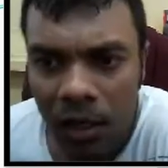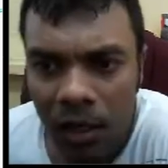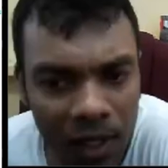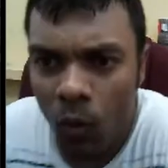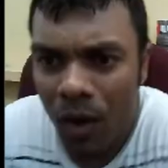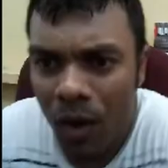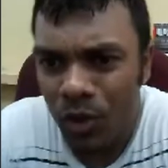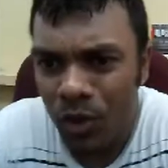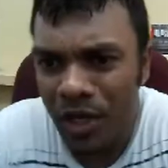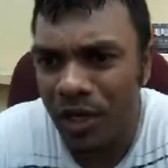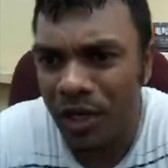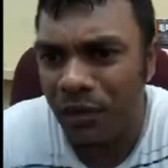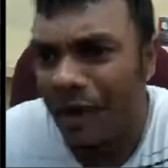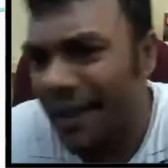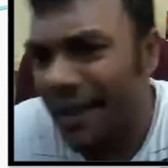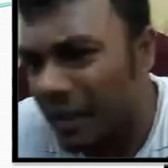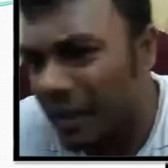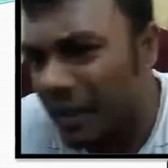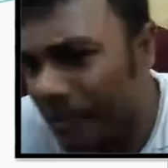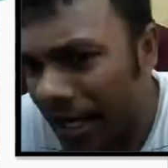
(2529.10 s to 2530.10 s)
yes,
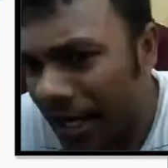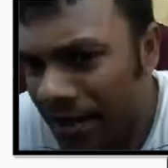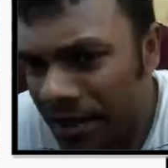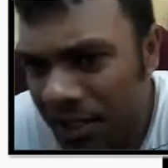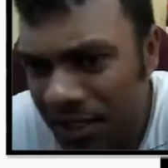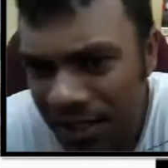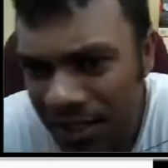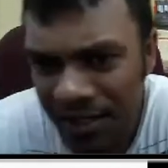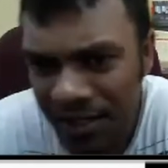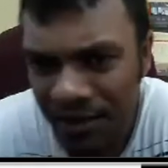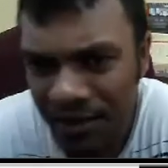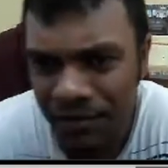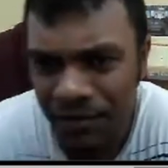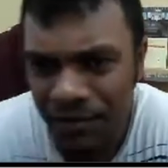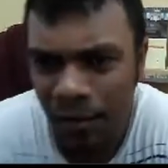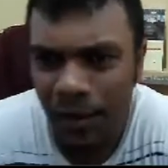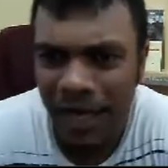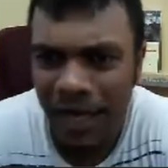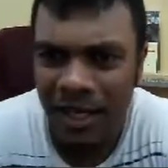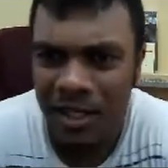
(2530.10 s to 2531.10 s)
450.
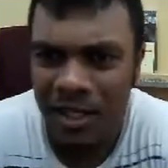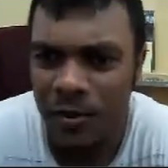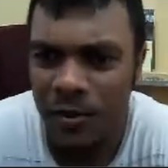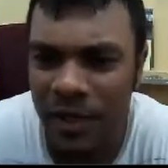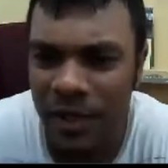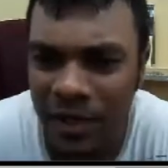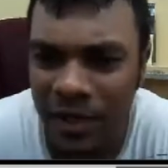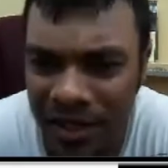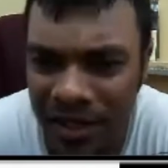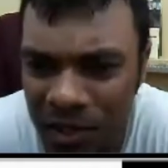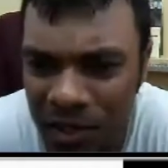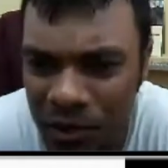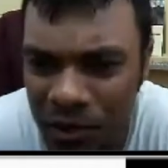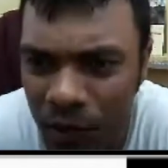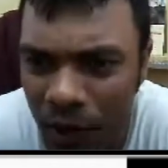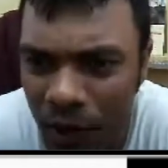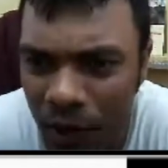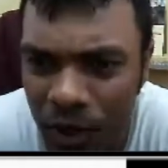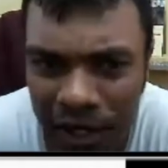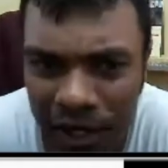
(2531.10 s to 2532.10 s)

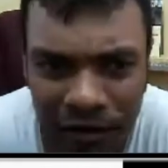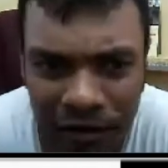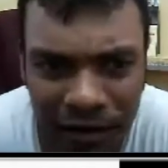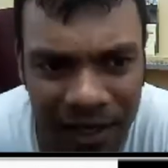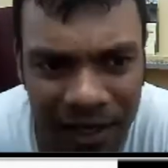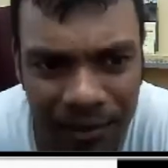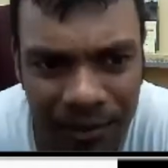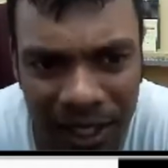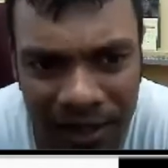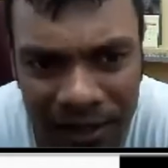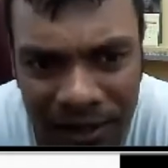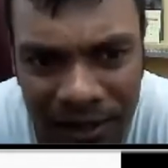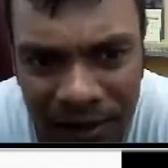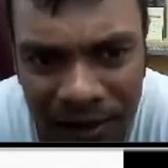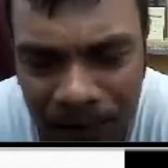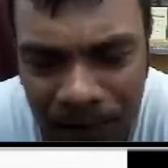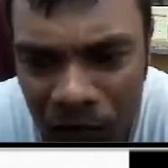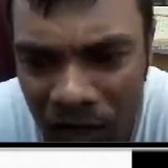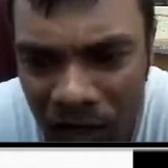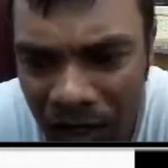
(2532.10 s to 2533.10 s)
But you
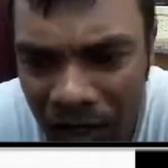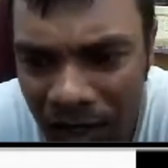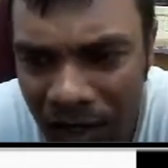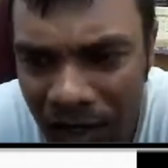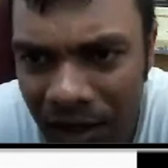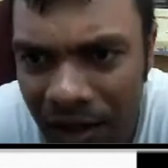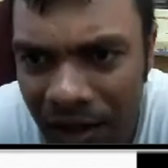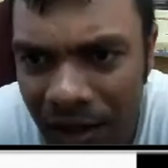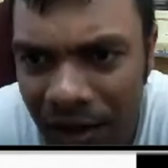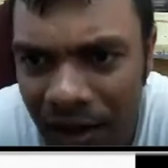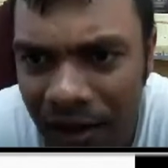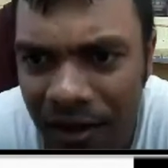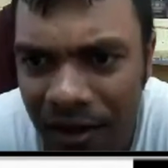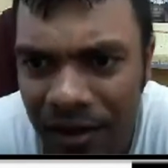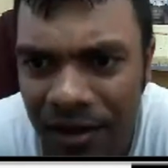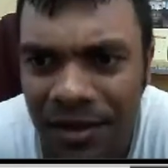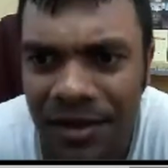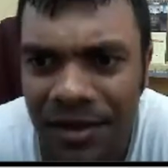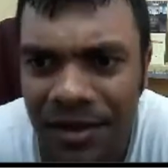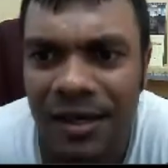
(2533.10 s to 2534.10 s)
know, the
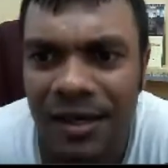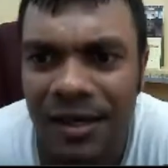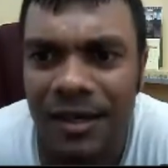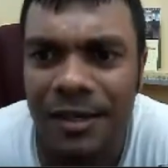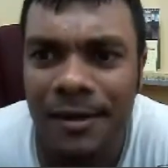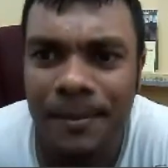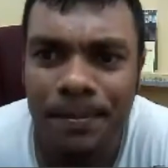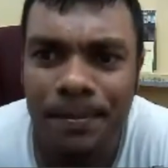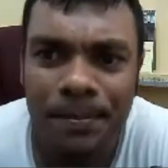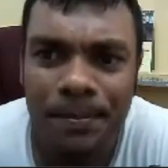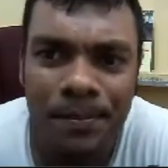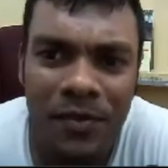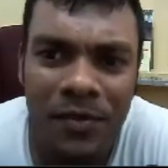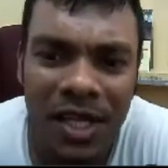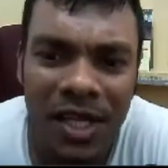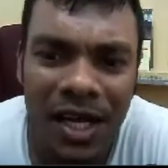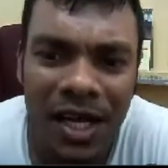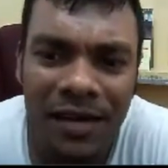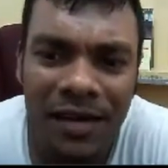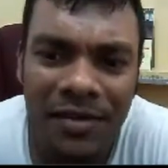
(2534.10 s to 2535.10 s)
um, in a
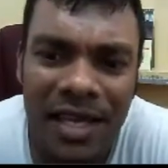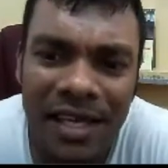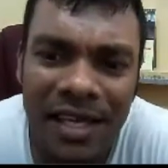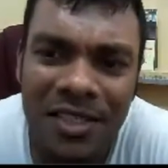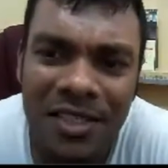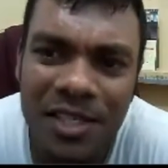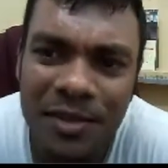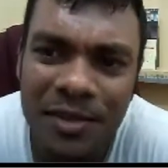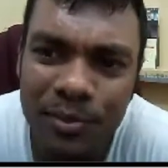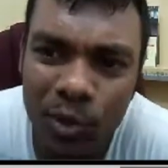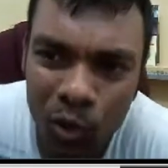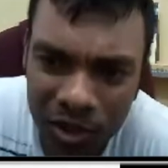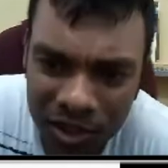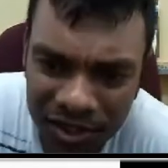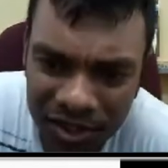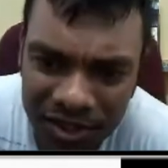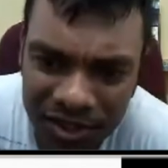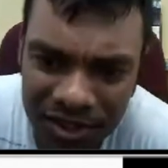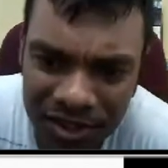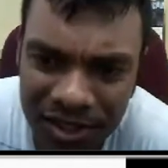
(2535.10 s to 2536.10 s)
technology
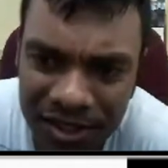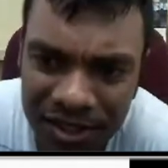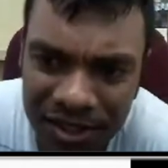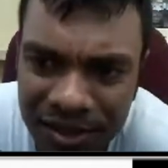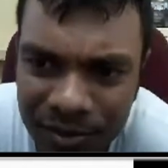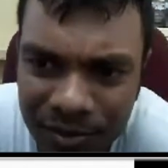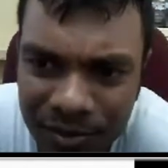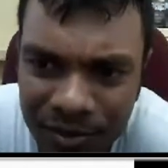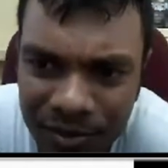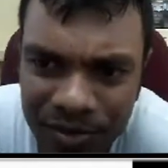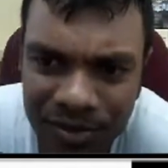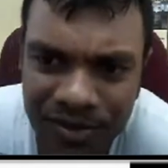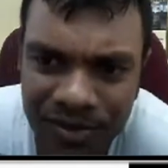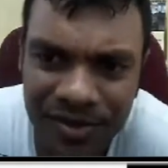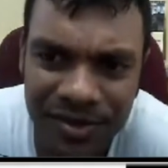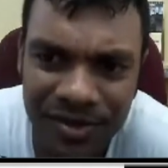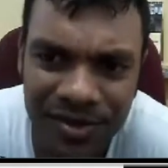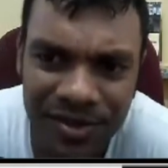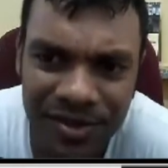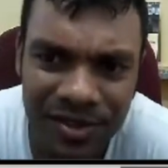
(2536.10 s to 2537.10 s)

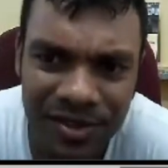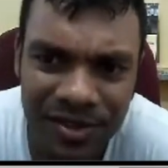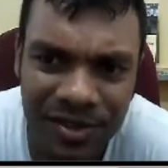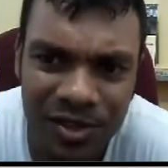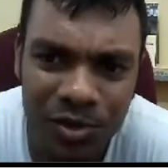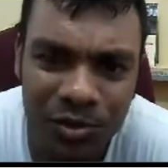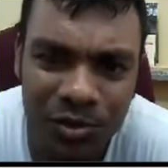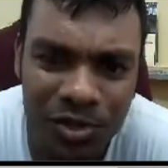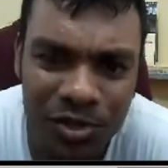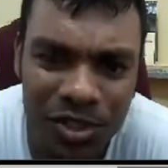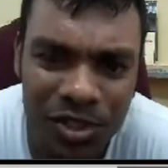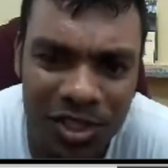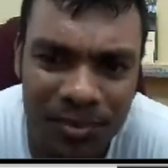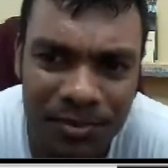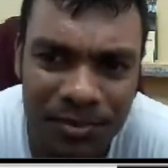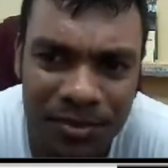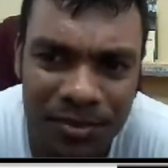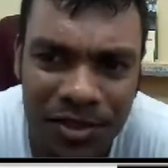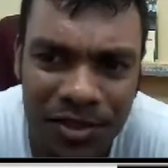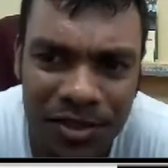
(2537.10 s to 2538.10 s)
challenged environment,
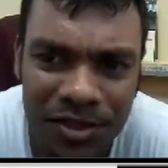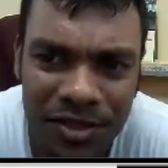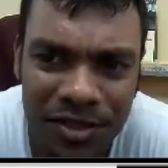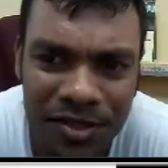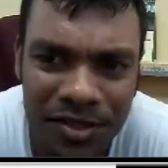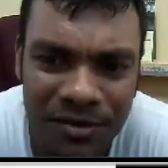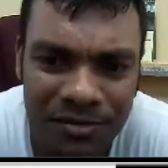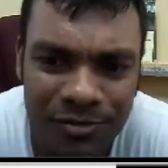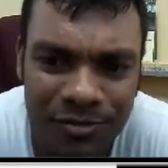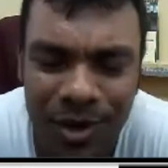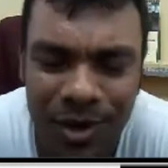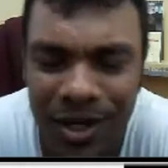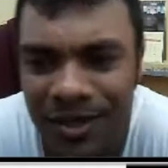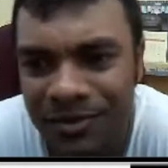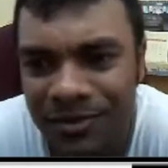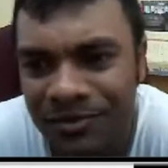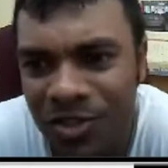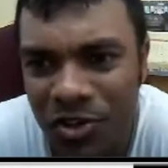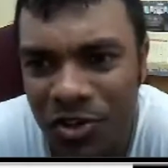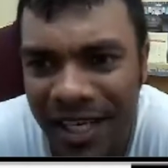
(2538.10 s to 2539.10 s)
Facebook group
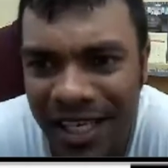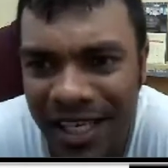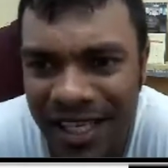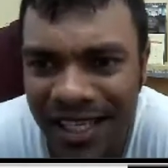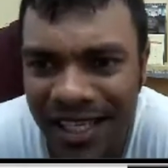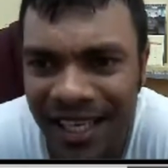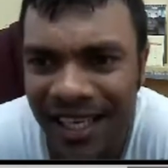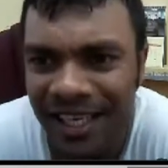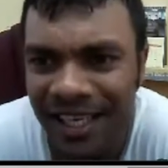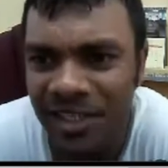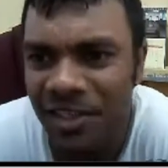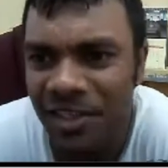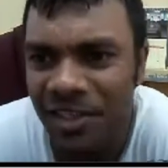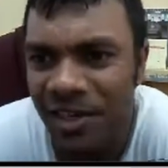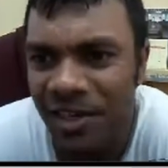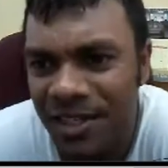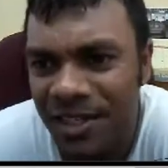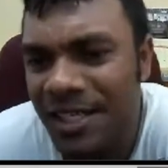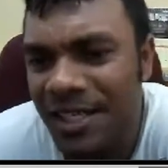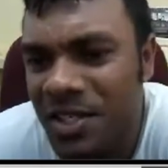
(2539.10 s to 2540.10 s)
works. I give
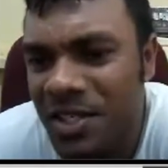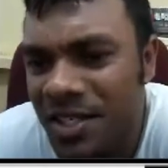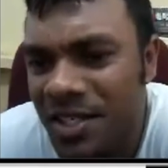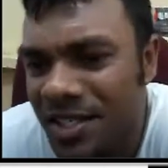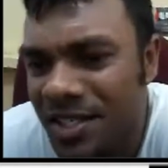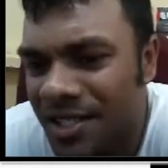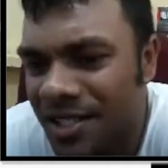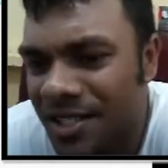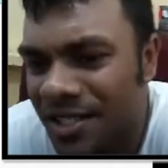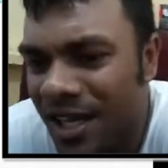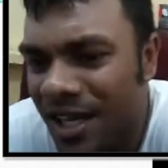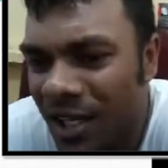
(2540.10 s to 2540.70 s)
thanks for that.